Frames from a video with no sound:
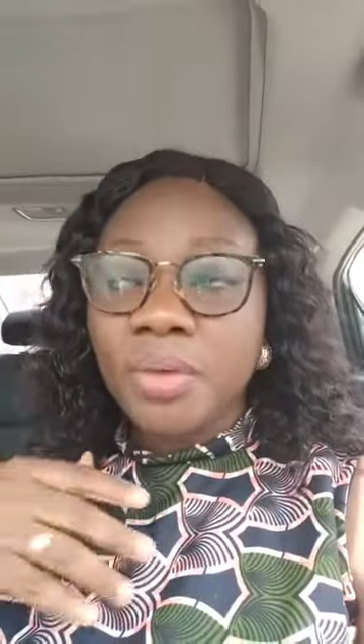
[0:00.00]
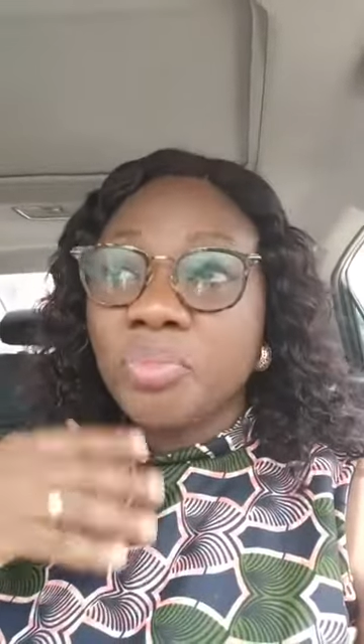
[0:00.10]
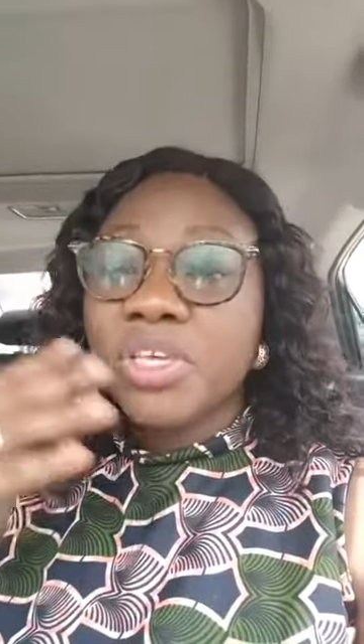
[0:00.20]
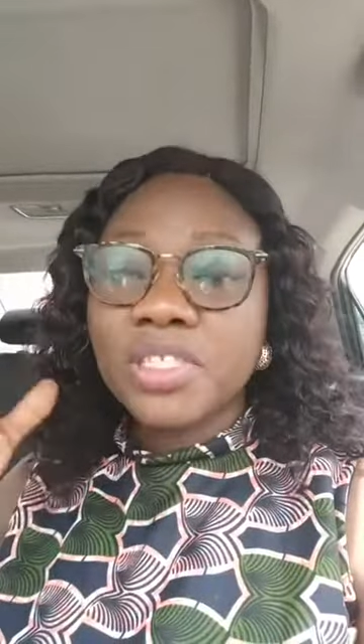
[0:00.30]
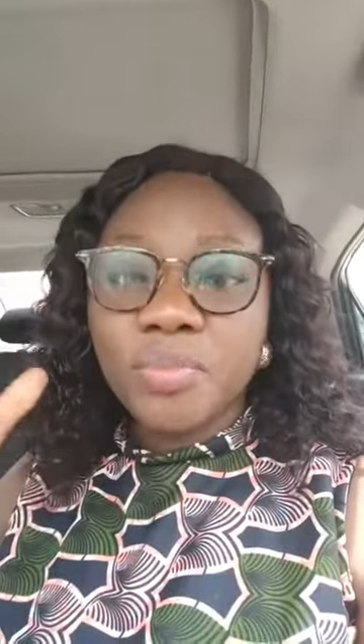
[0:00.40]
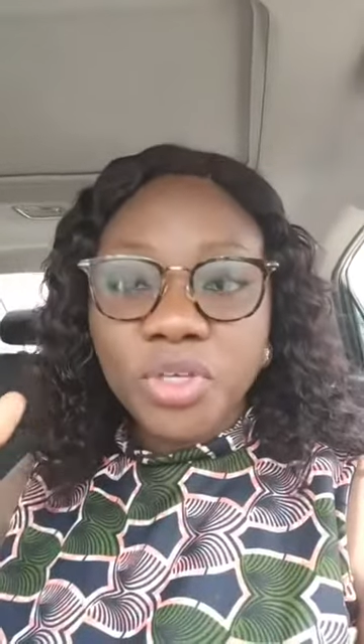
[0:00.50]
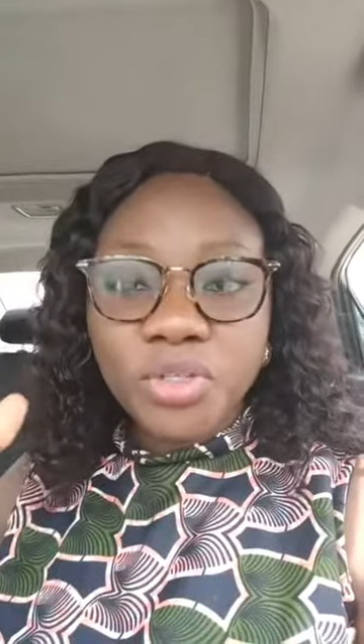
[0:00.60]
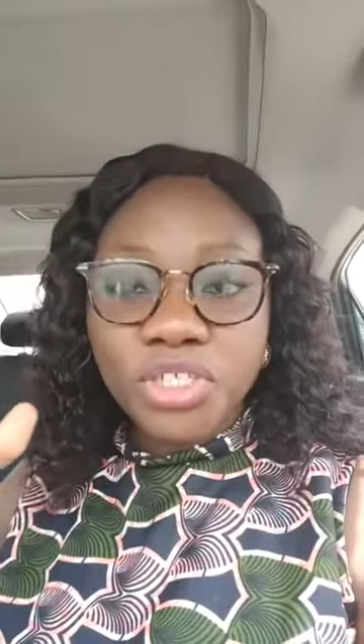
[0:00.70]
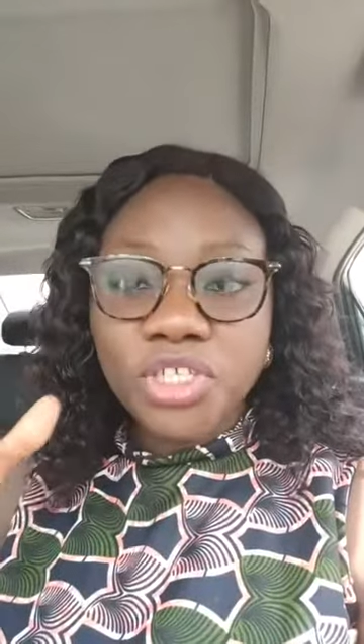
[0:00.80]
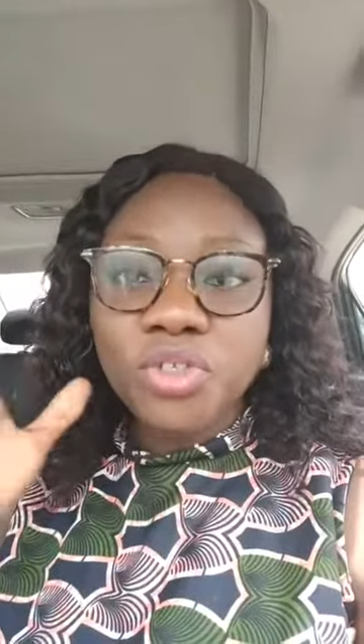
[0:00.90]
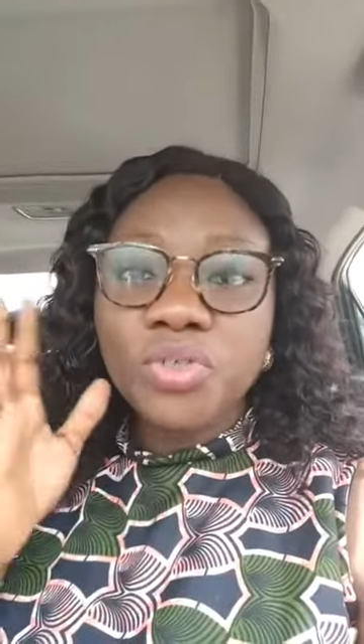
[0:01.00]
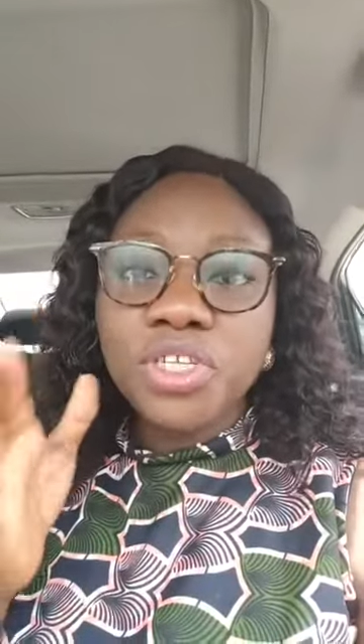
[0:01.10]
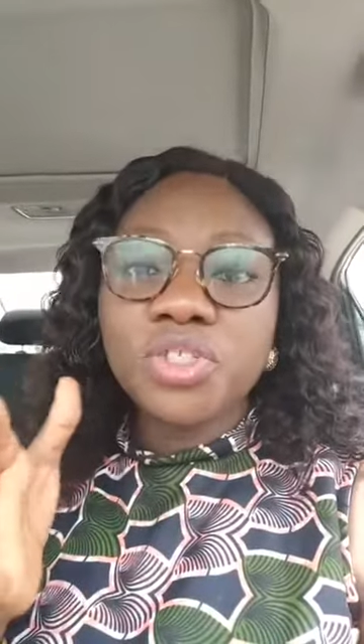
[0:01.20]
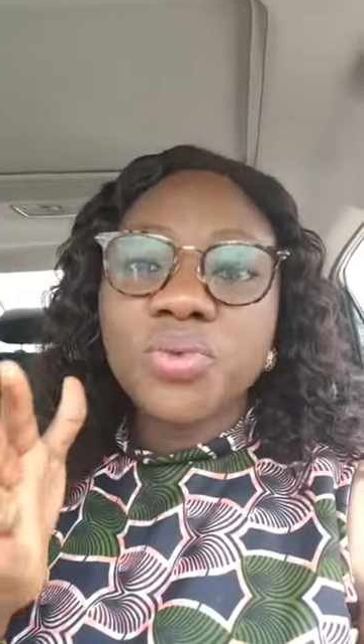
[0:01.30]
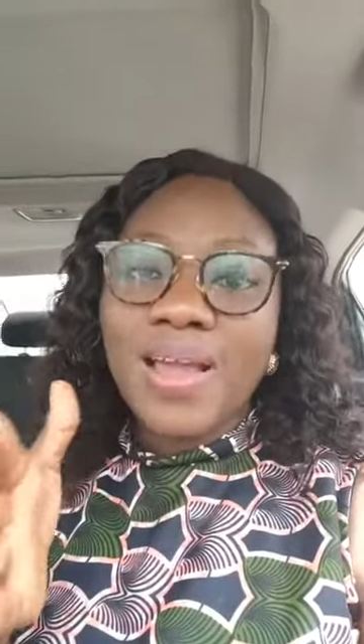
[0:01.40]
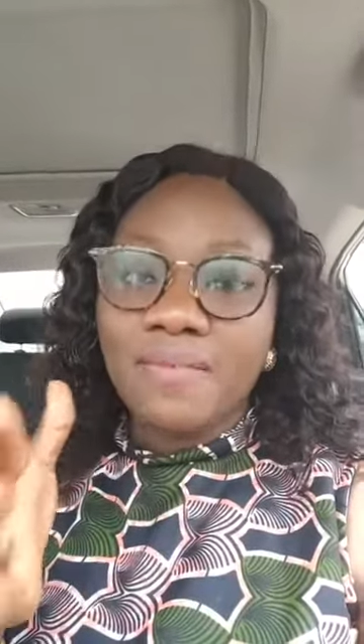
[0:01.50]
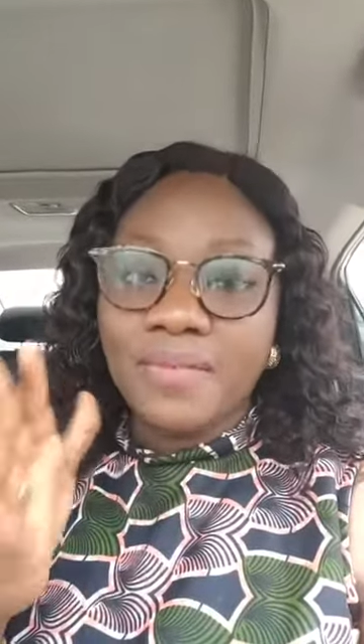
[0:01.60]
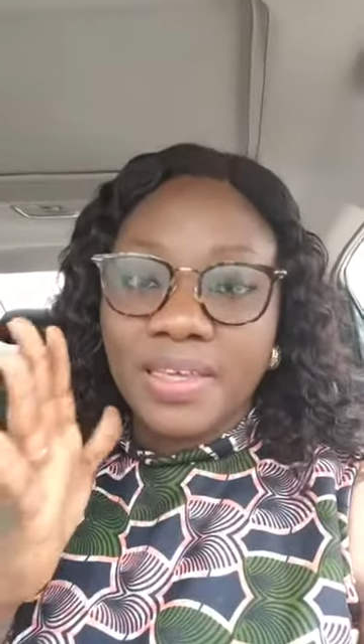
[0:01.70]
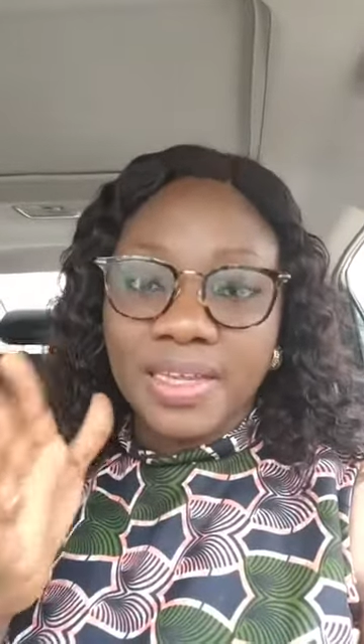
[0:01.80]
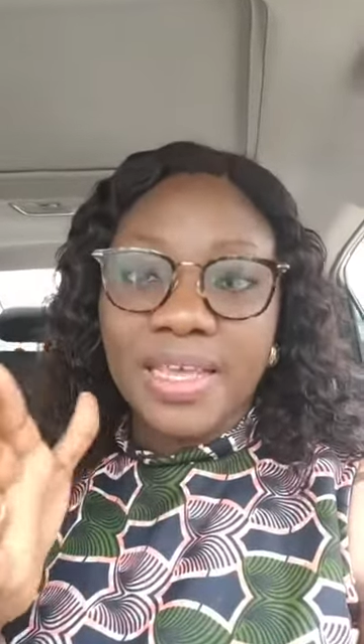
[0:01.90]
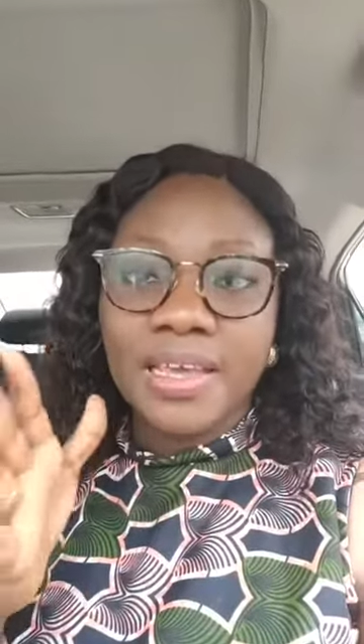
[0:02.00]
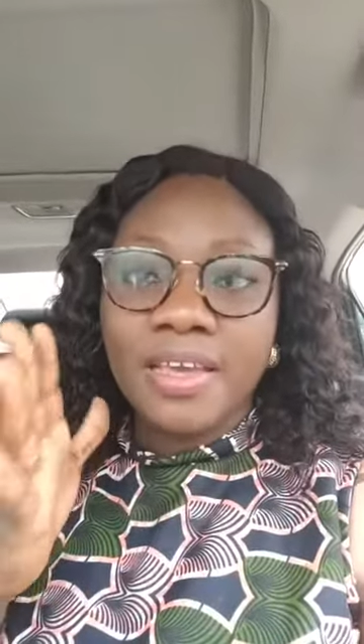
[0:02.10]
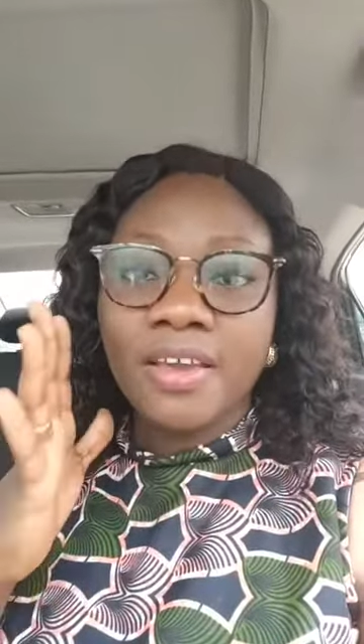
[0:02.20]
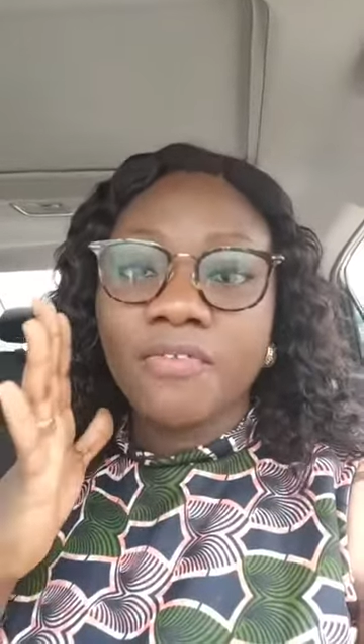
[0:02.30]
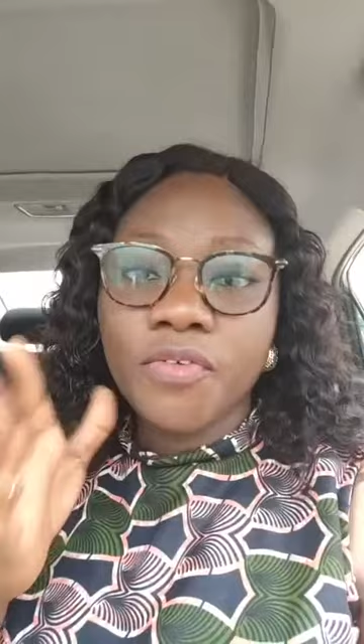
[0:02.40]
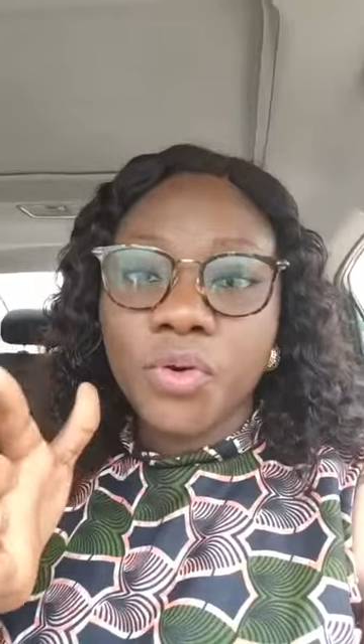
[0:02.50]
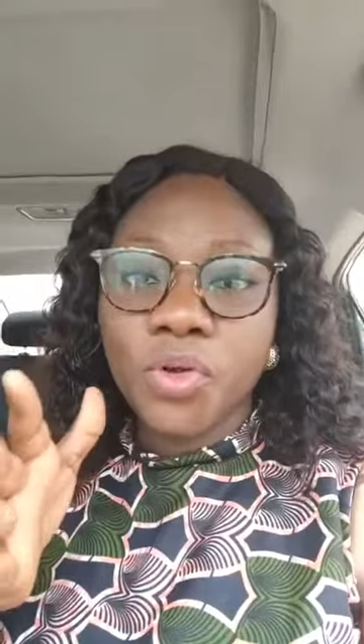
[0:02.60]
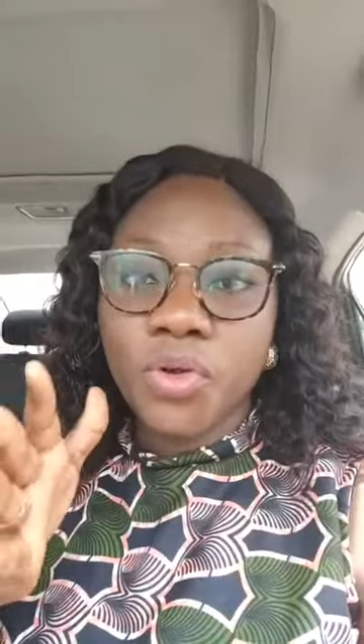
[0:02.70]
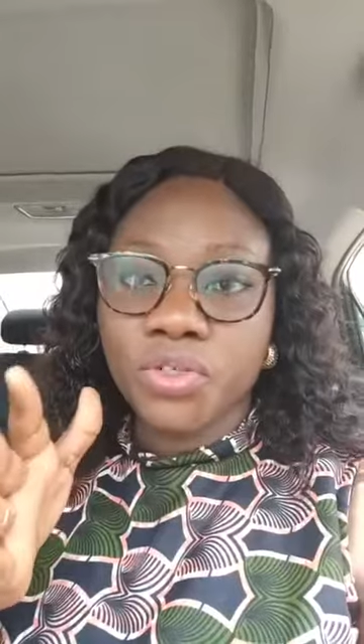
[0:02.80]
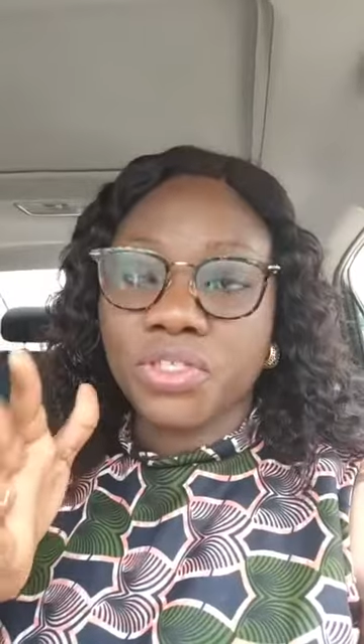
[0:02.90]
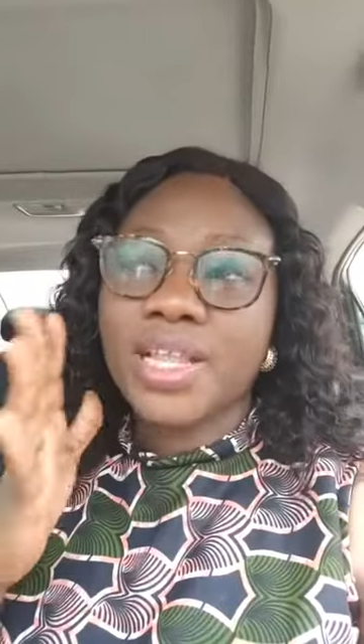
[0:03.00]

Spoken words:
peace building. You need to have a clear focus.